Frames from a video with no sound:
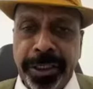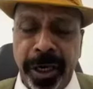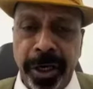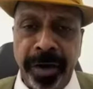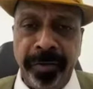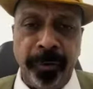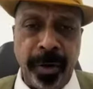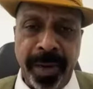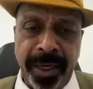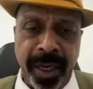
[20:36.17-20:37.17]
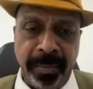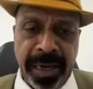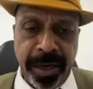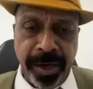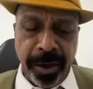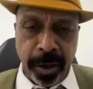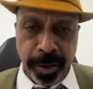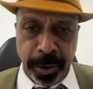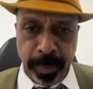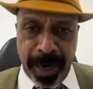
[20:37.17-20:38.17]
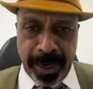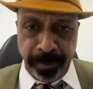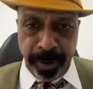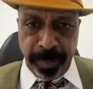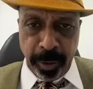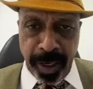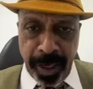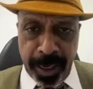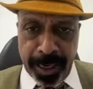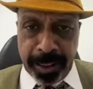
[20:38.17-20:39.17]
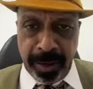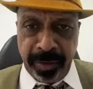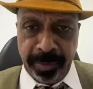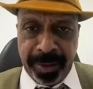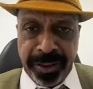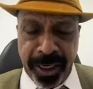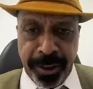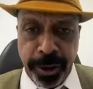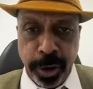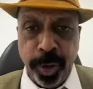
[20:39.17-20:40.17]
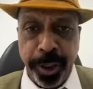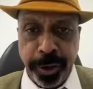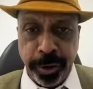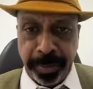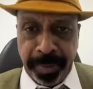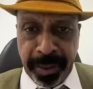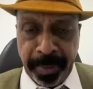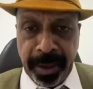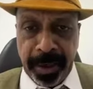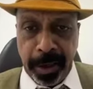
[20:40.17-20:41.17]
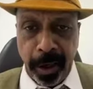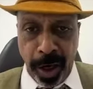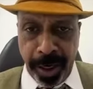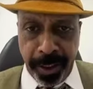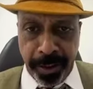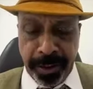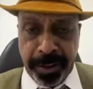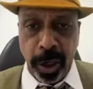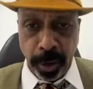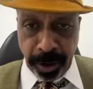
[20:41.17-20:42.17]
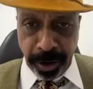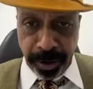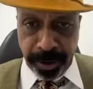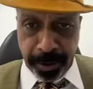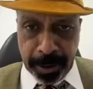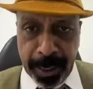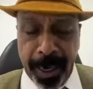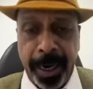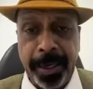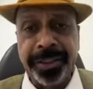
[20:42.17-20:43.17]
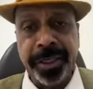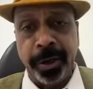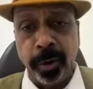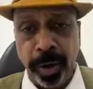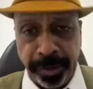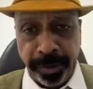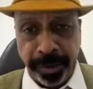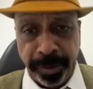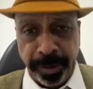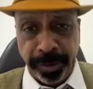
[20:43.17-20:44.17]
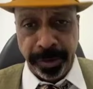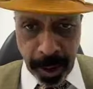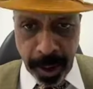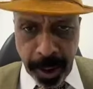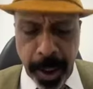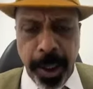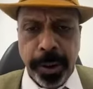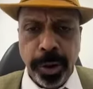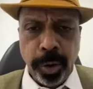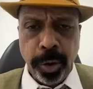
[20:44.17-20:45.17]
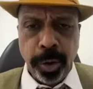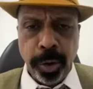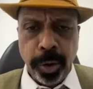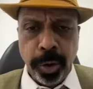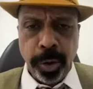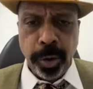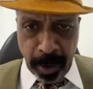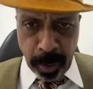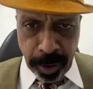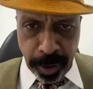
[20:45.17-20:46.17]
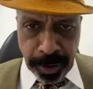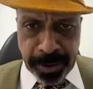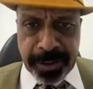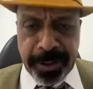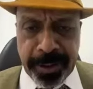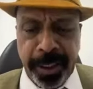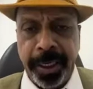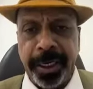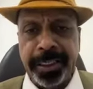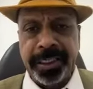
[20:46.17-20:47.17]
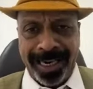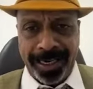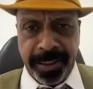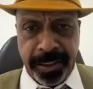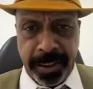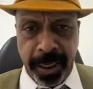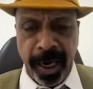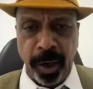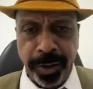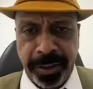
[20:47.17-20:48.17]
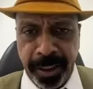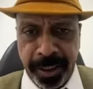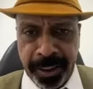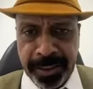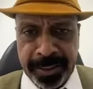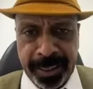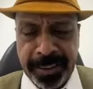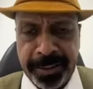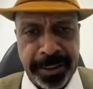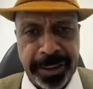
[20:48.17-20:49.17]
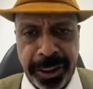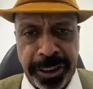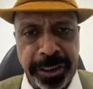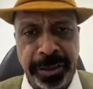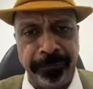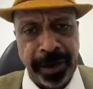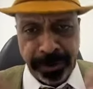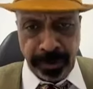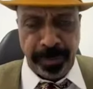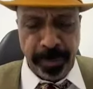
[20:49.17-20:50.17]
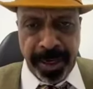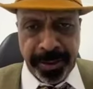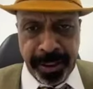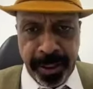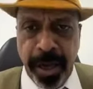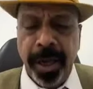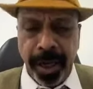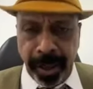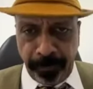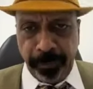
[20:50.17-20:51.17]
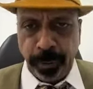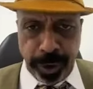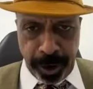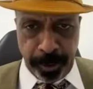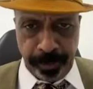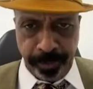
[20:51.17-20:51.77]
Shalini, for making me here on your platform today and giving me chance to reach to the people, audience, doctors, and stakeholders of the society to learn more about this cutting edge science and how this cutting edge science is changing the face of medicine in the future.